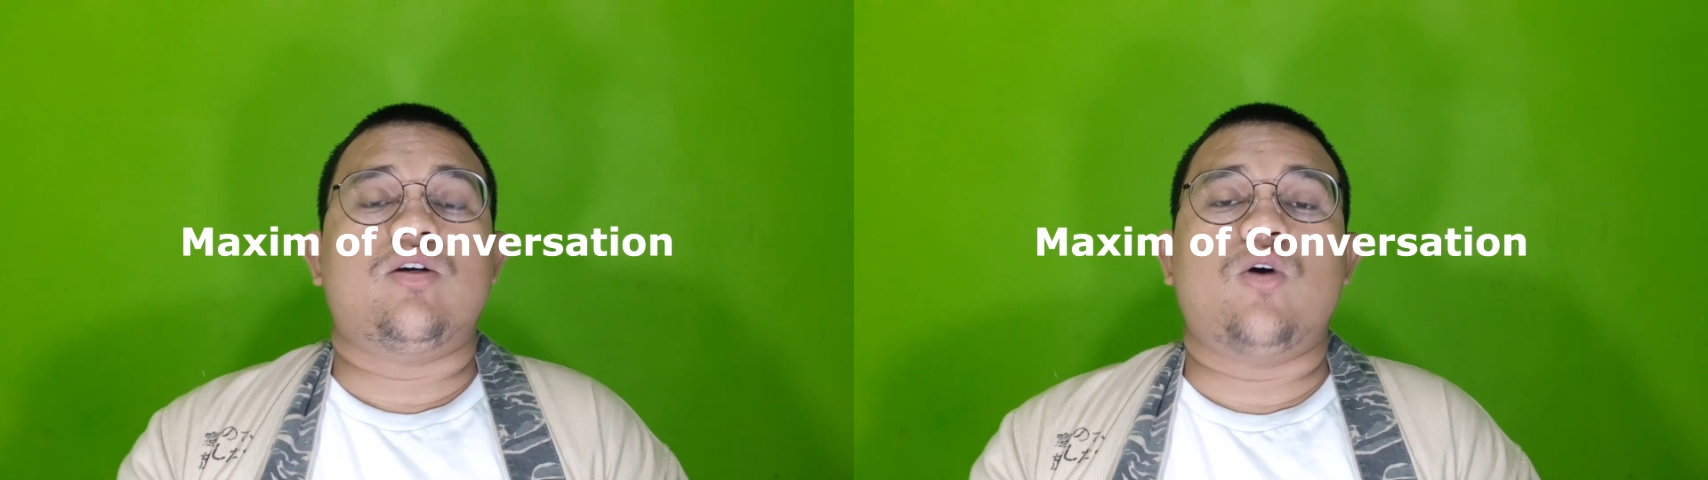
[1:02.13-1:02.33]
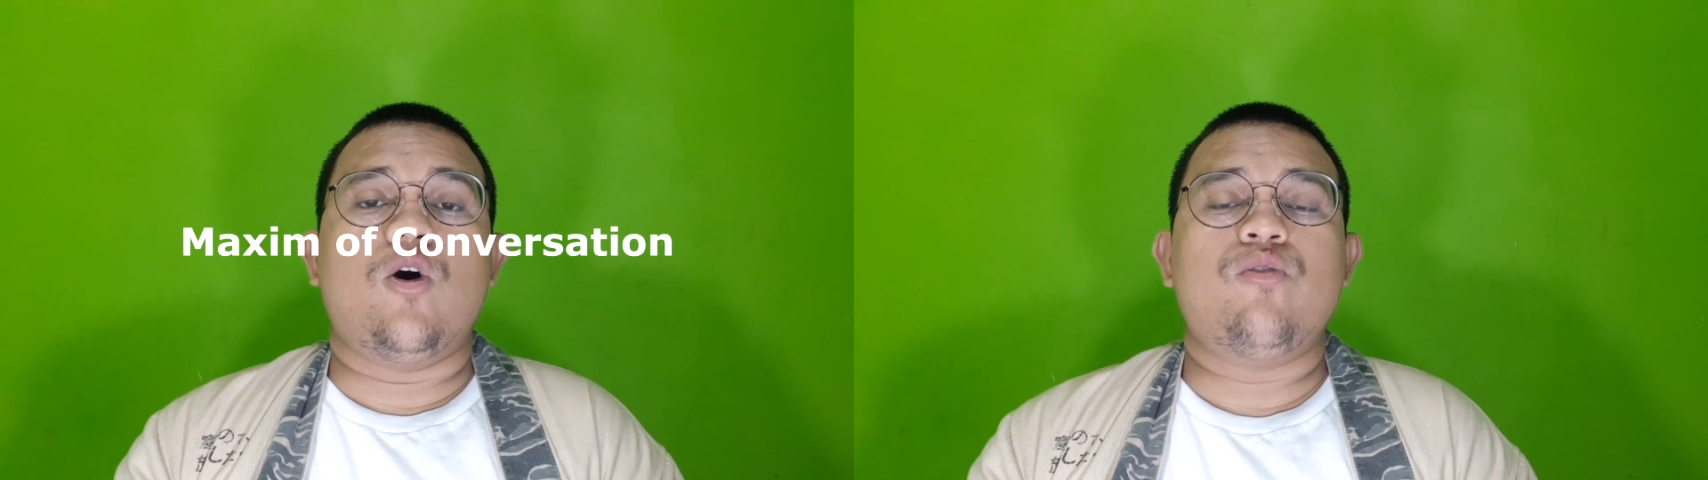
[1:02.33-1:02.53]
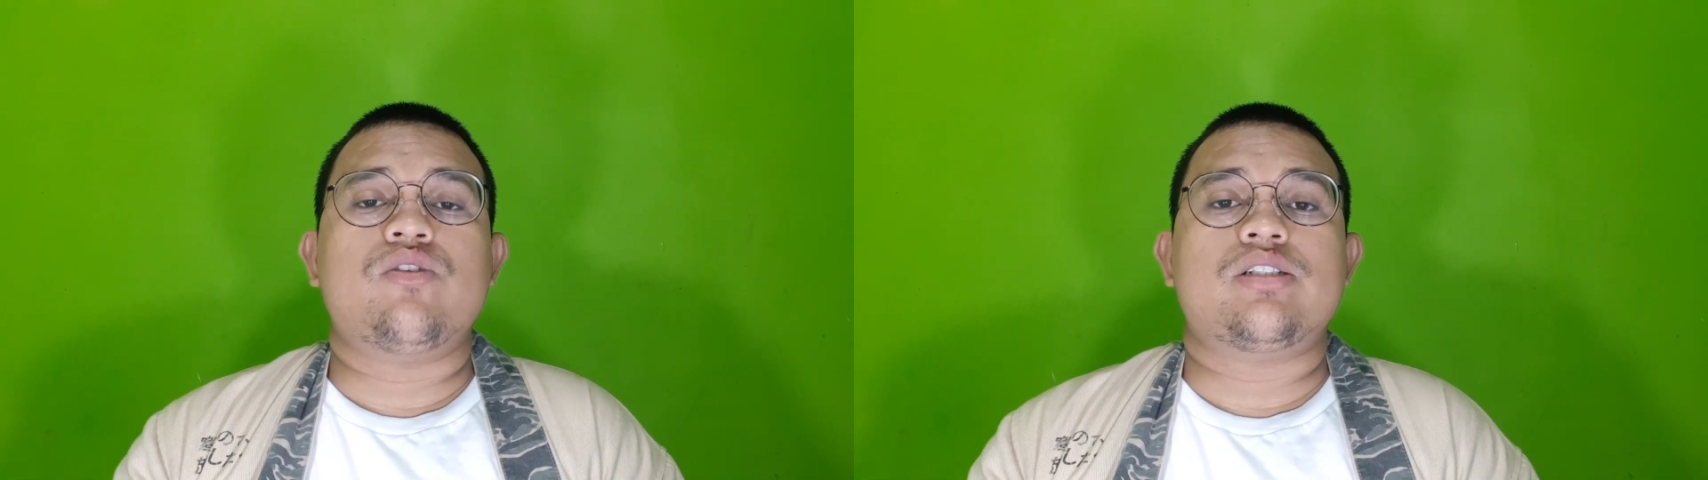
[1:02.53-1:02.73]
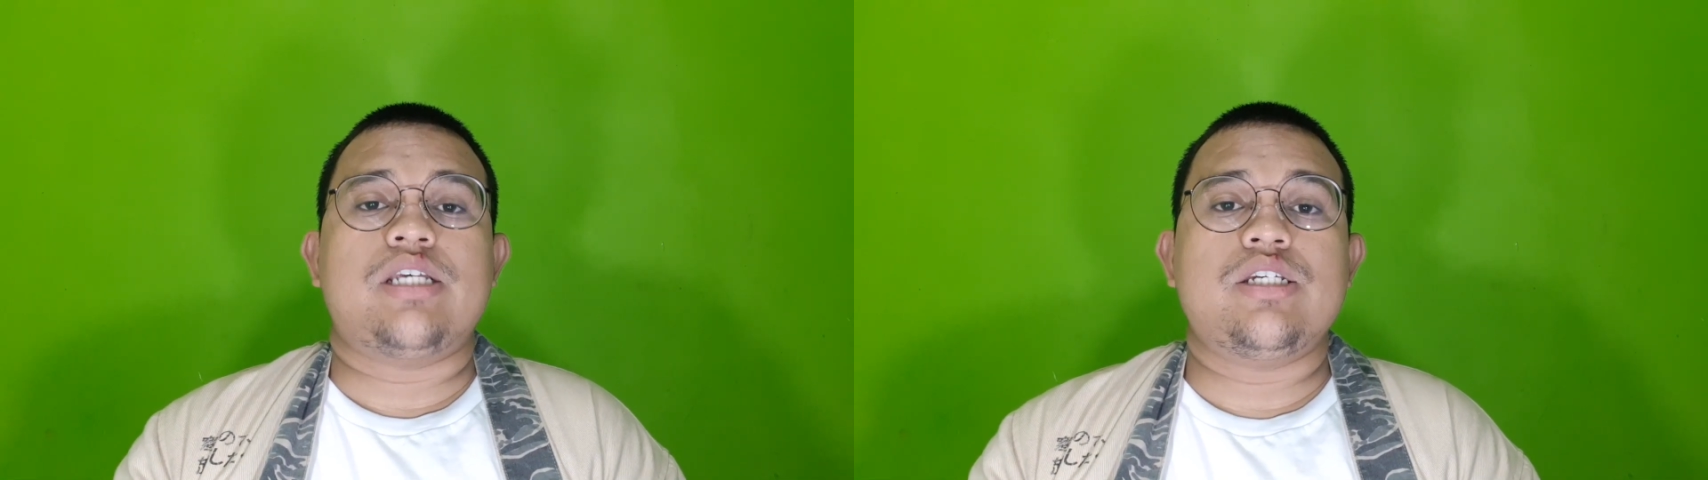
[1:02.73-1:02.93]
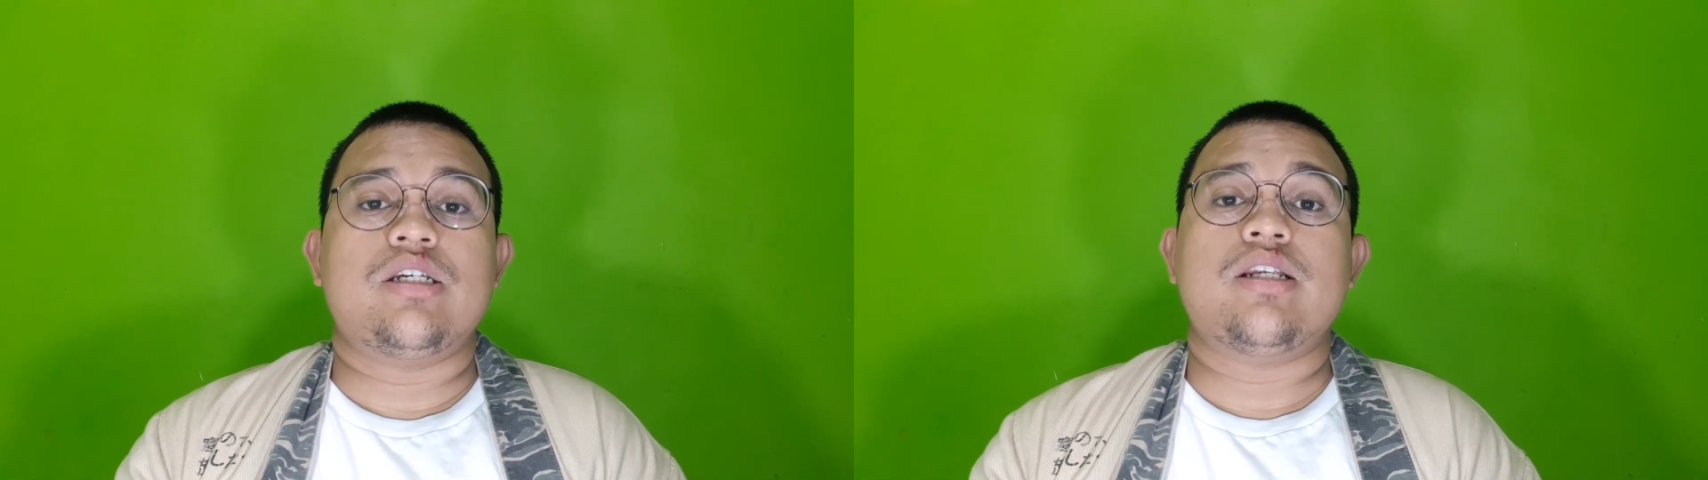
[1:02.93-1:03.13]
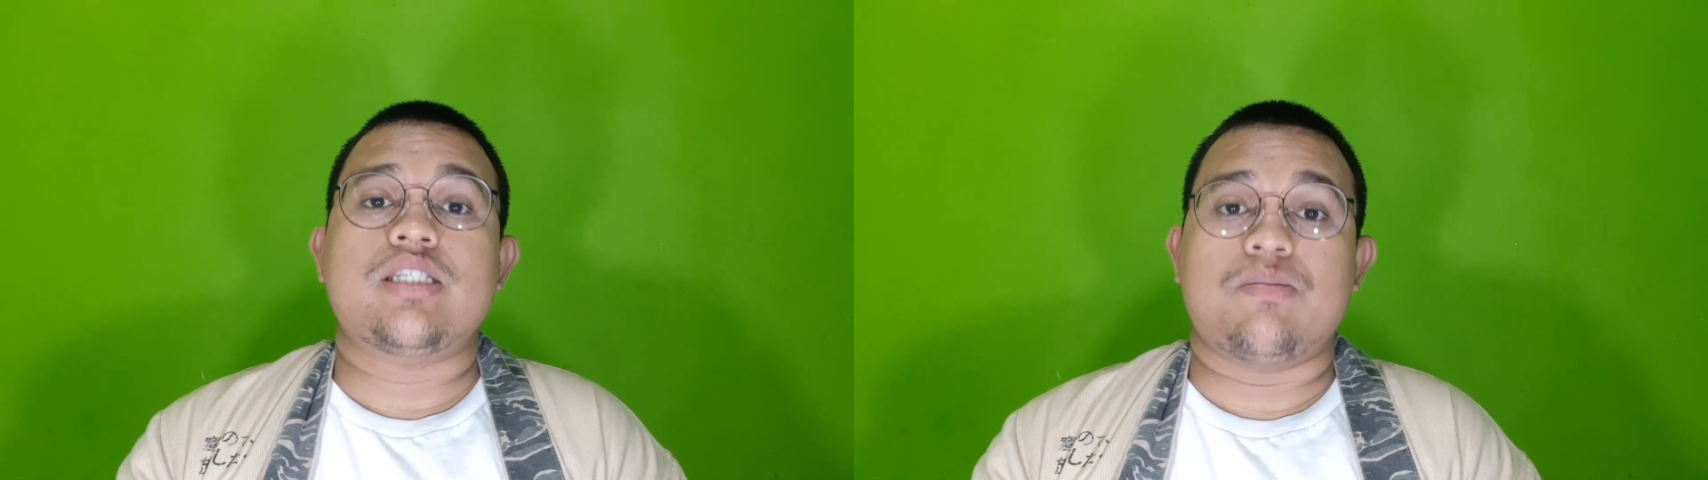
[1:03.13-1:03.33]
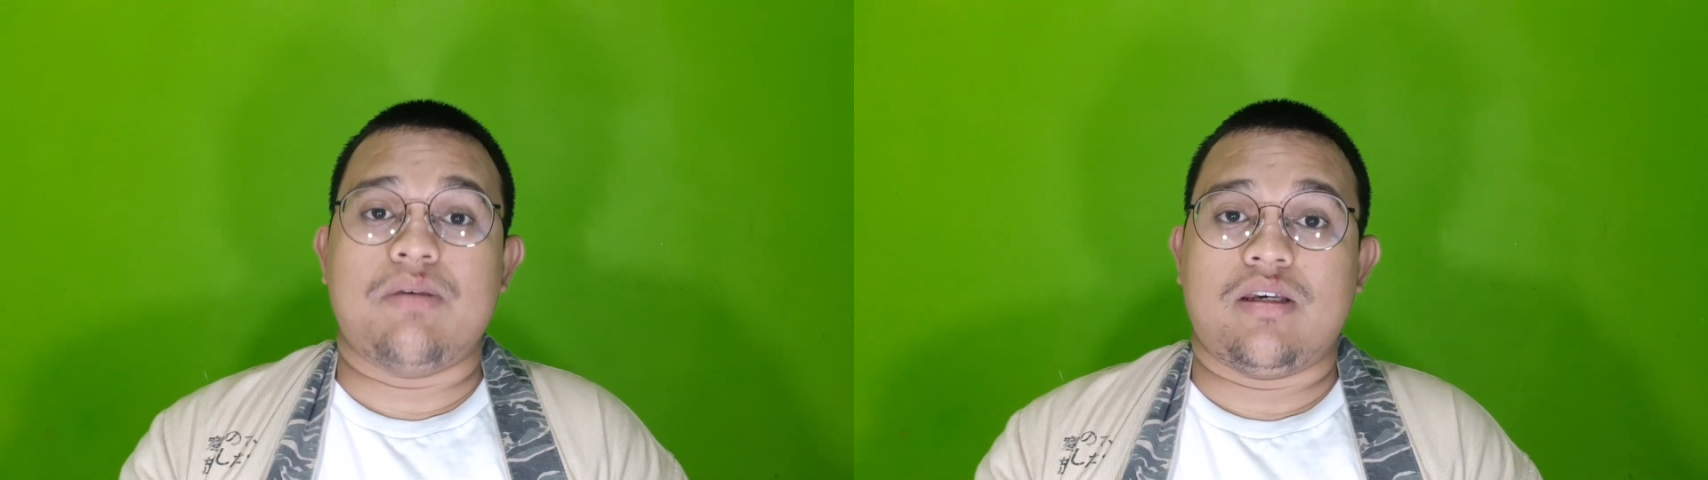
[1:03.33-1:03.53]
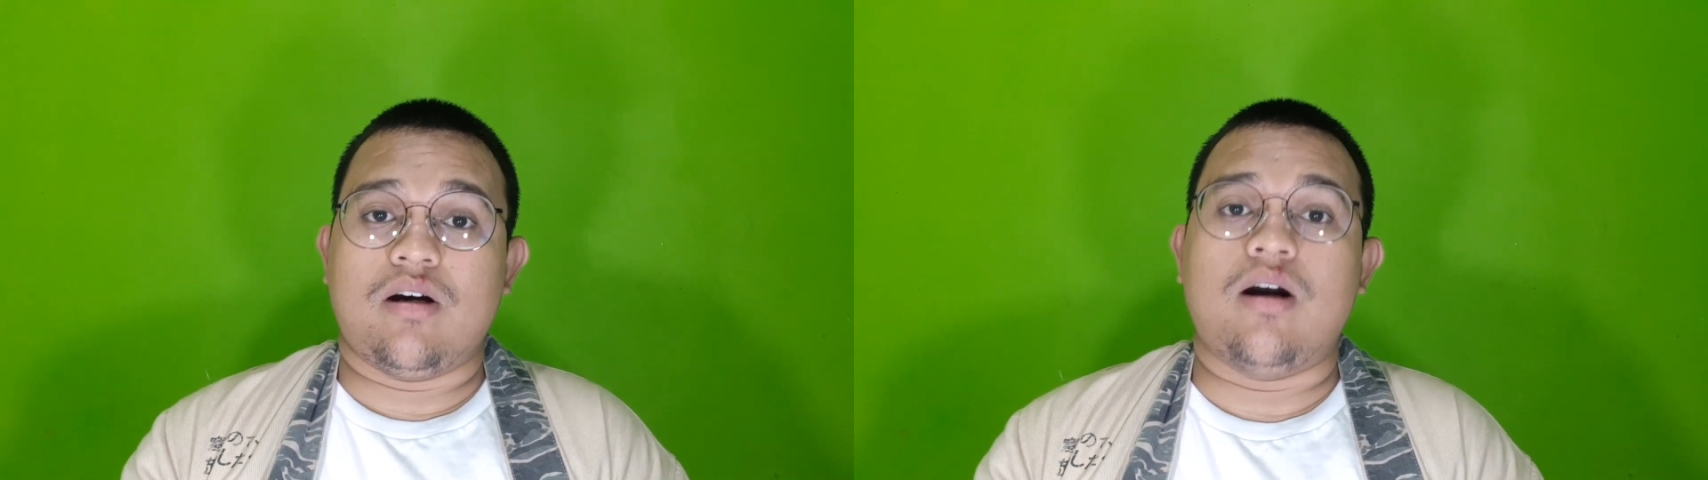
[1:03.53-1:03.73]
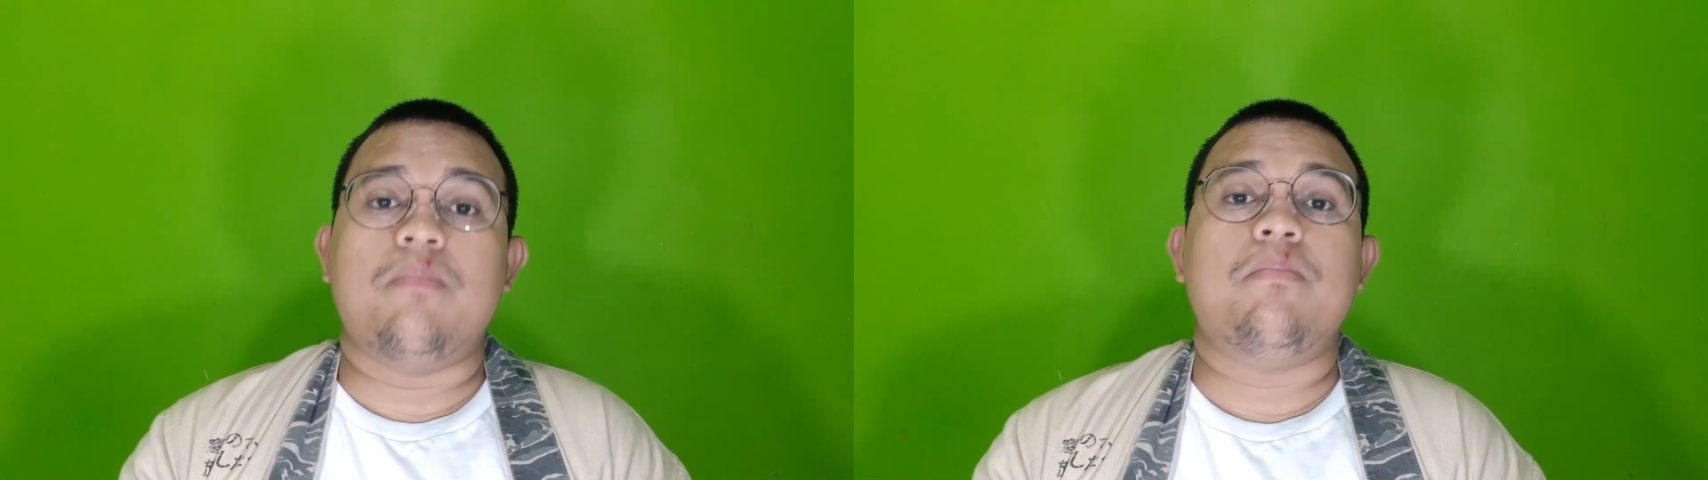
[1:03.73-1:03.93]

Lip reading: conversation is become